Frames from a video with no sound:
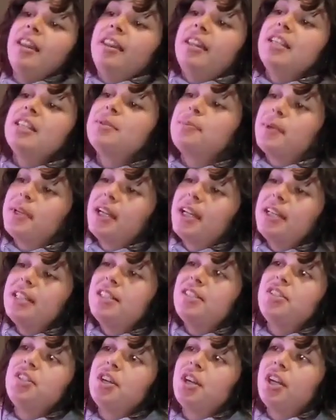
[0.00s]
This one I
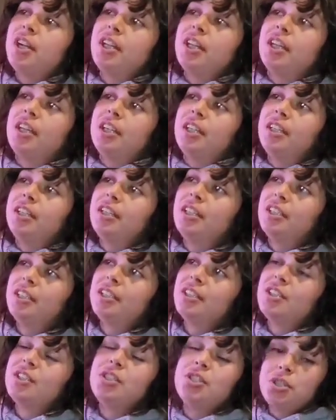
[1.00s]
started
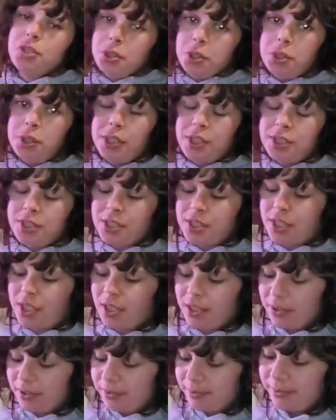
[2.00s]
2 years
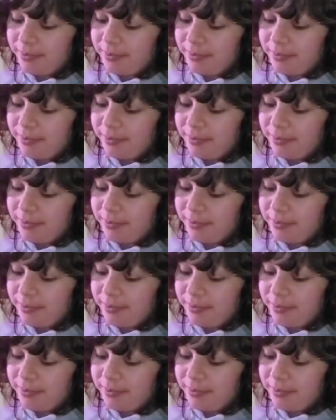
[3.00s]
ago.